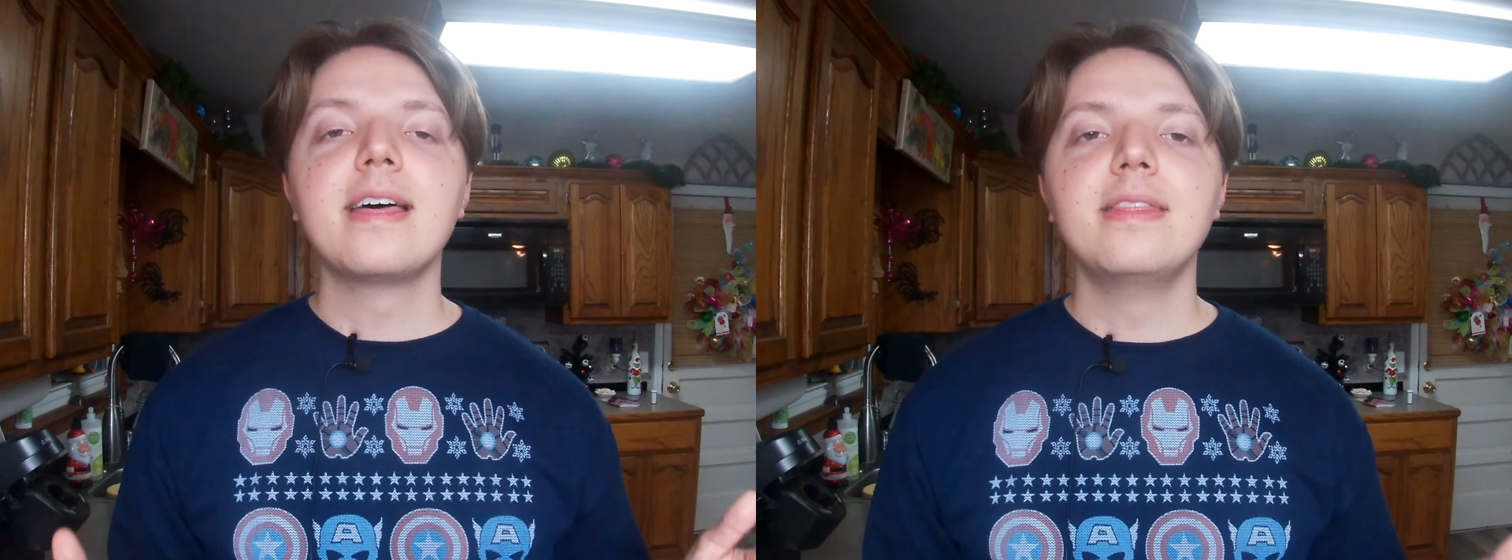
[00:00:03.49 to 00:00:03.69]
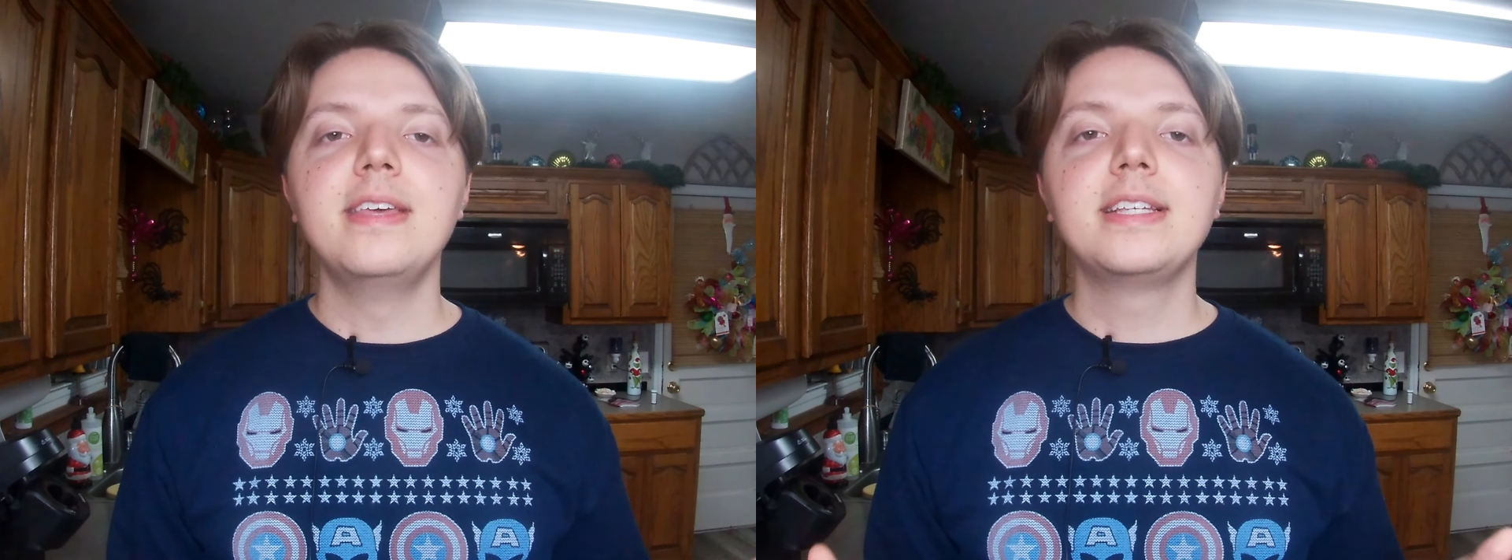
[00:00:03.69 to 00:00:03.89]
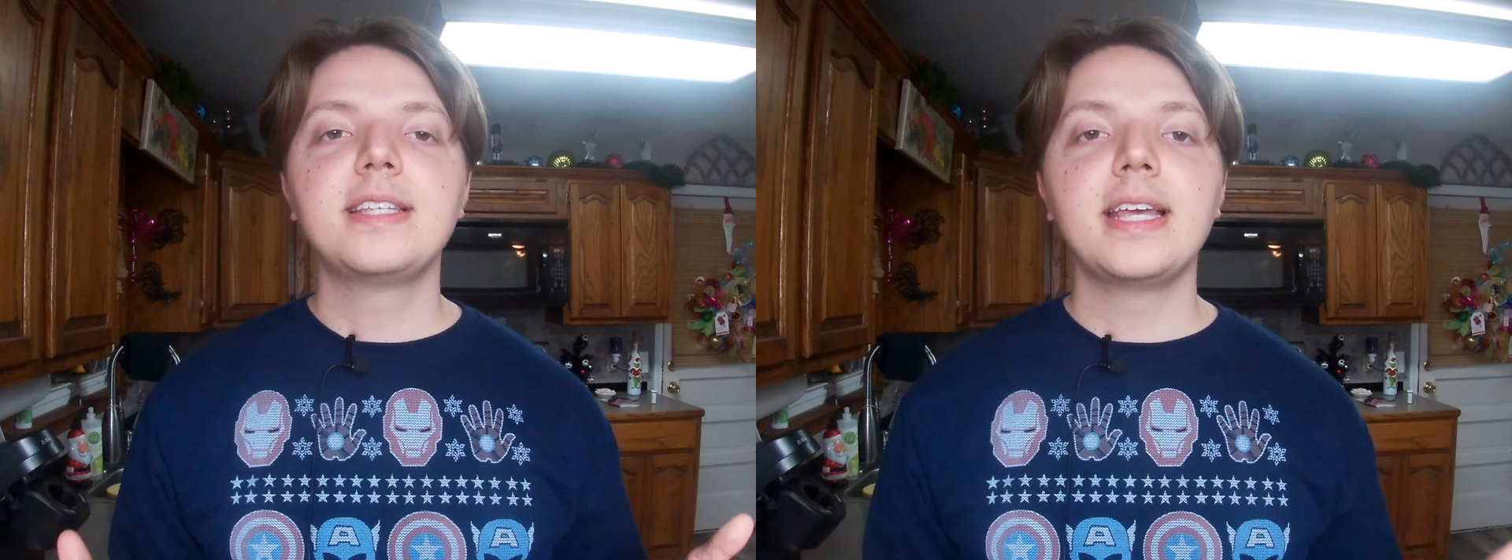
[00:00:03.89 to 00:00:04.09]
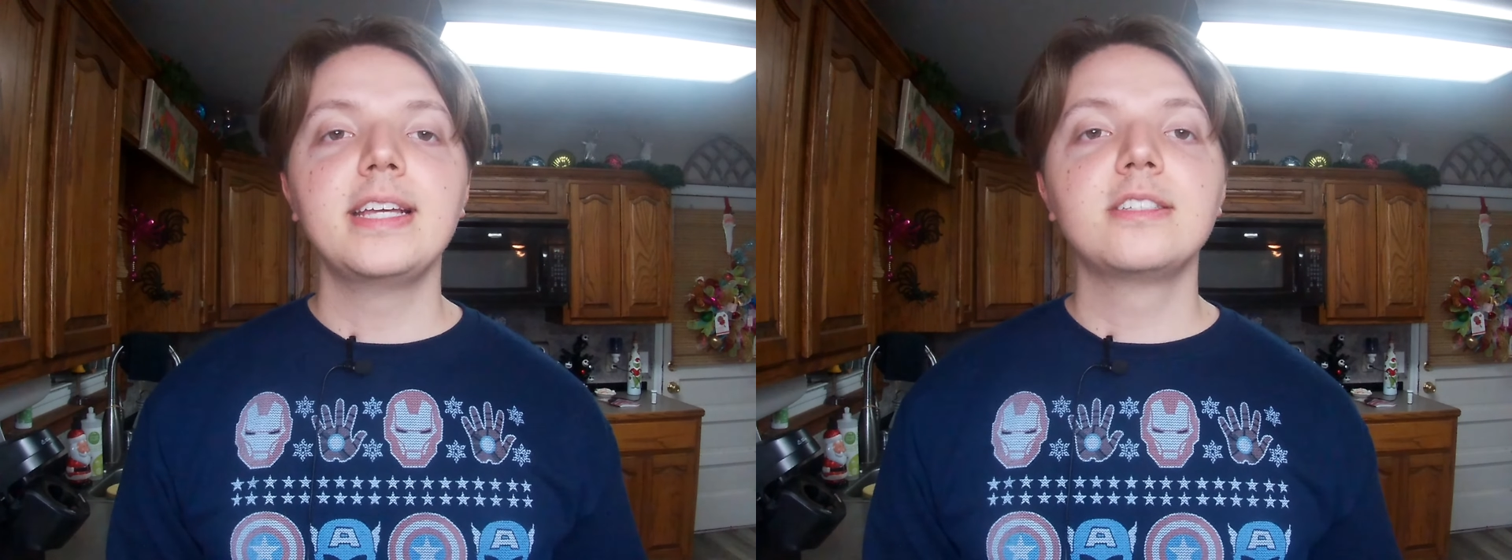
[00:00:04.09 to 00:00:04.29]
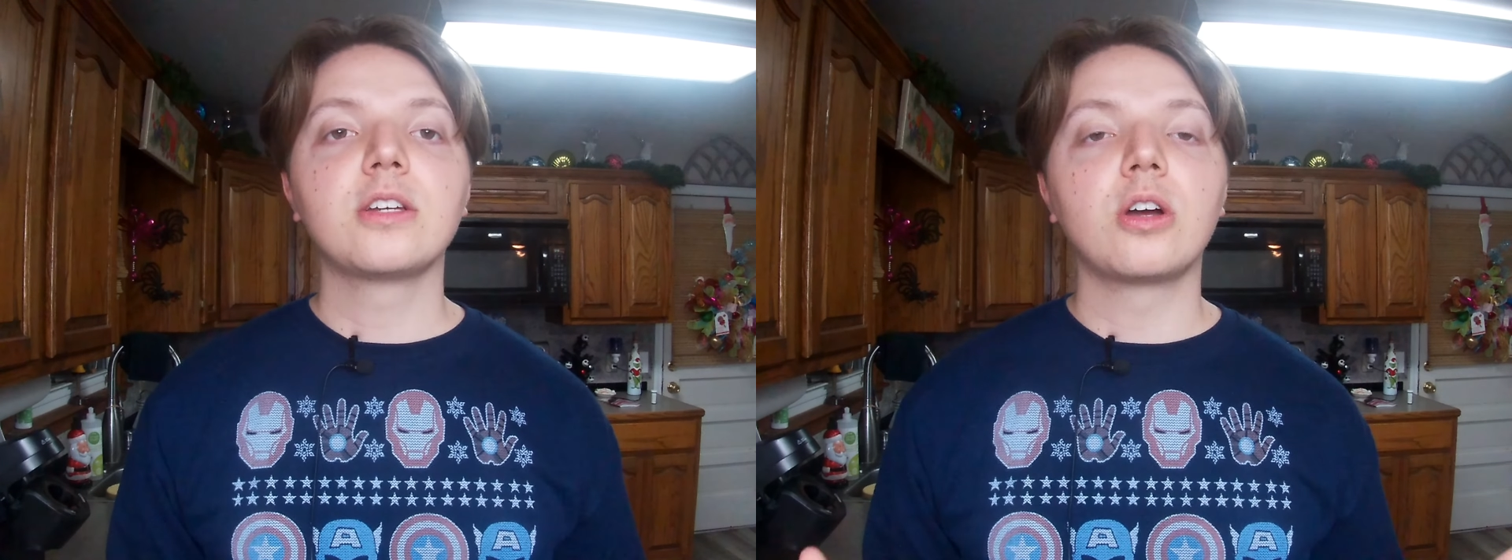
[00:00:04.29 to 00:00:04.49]
this
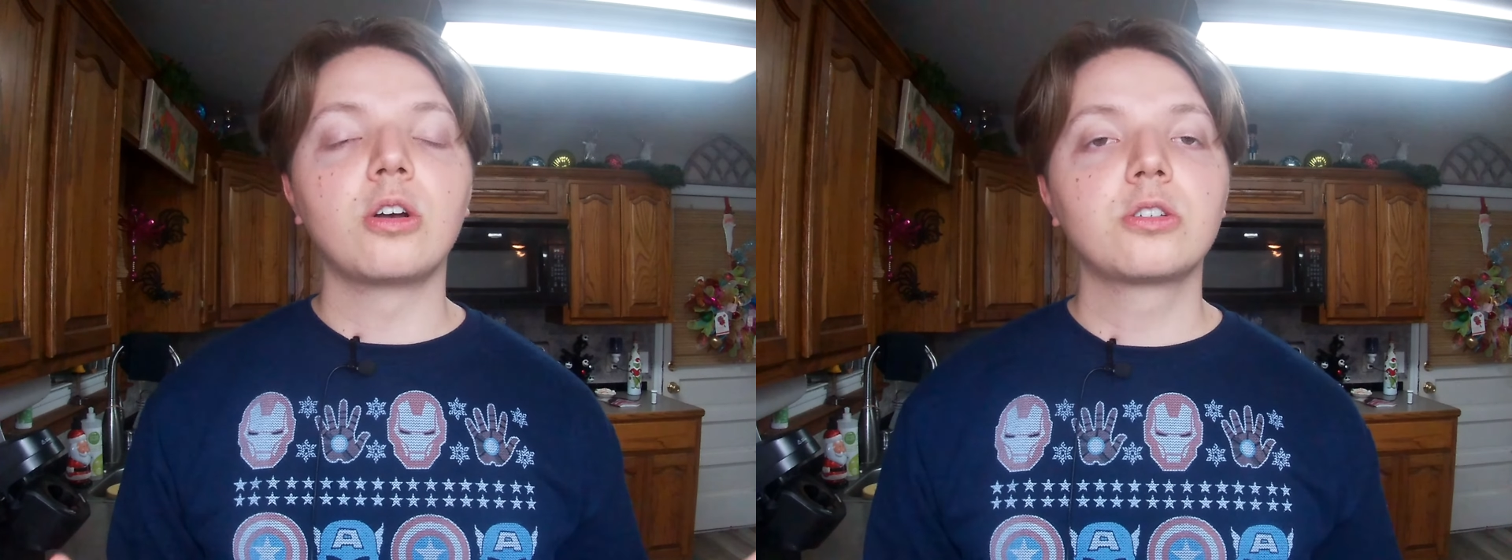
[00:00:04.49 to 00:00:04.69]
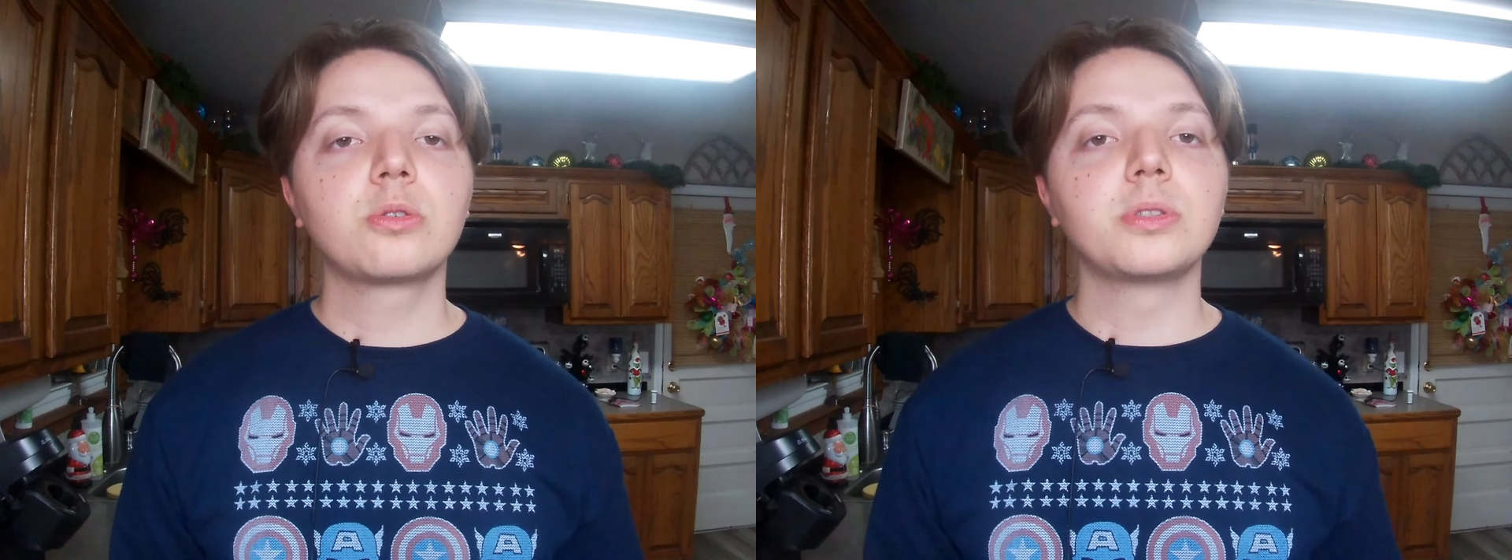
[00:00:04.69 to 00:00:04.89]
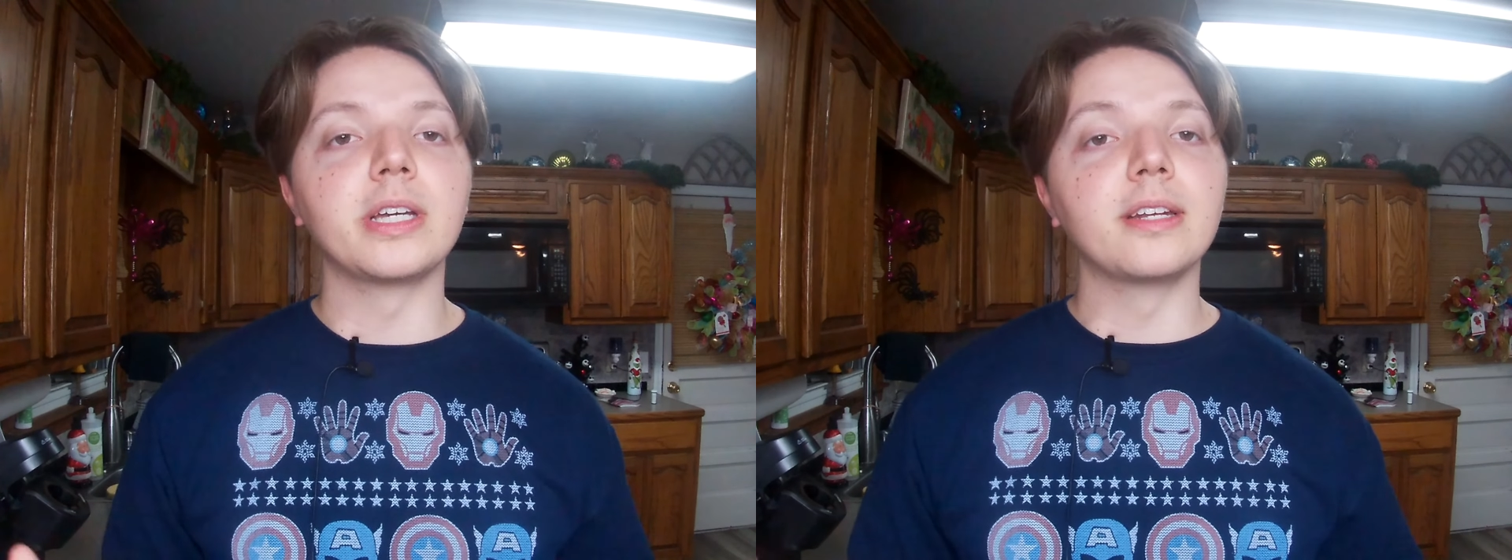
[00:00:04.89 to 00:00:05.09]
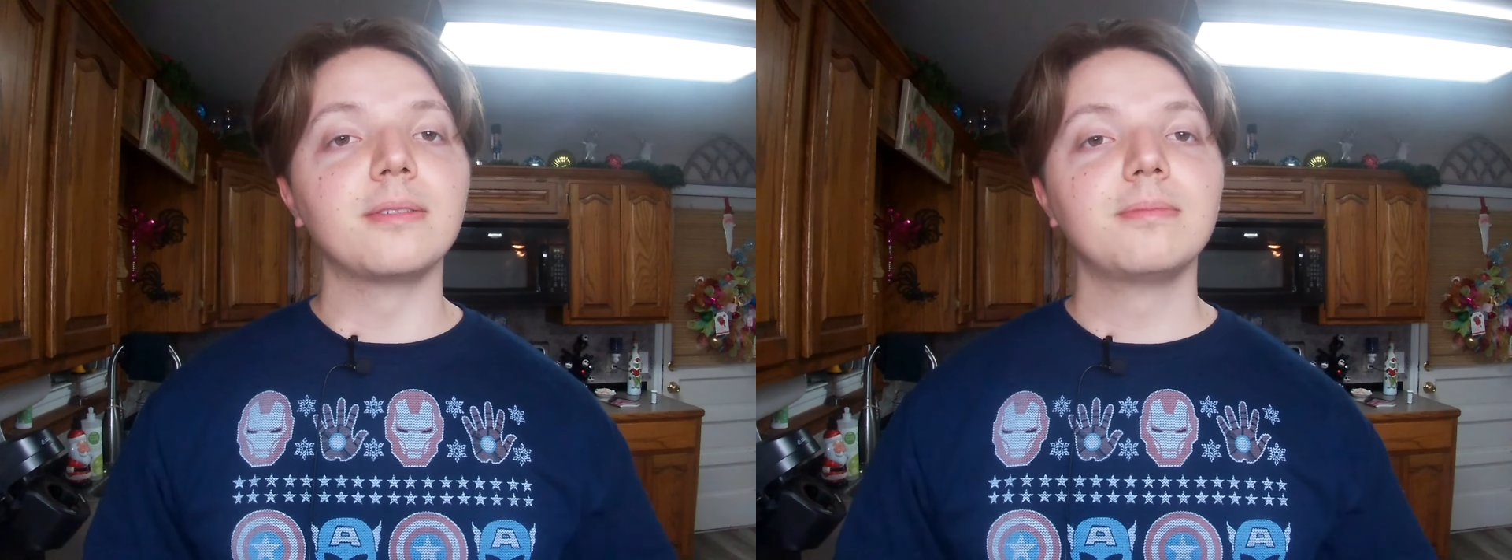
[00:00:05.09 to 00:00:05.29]
is Earth's Cuisine.